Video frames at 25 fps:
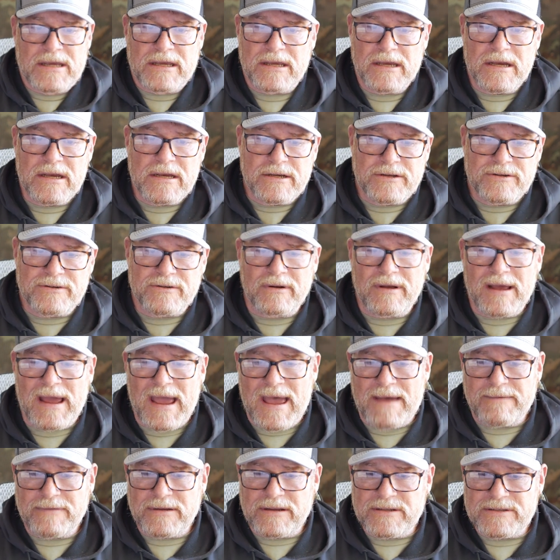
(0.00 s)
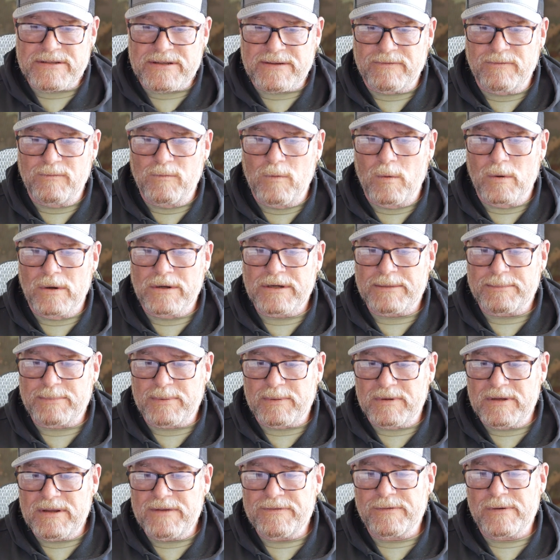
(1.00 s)
Gun control advocates have warned that
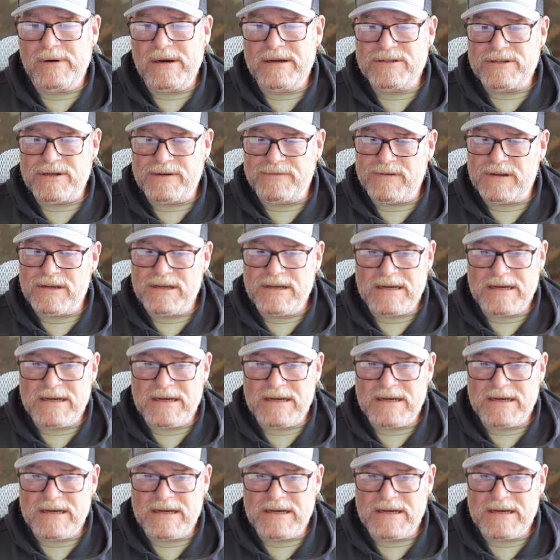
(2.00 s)
proliferation of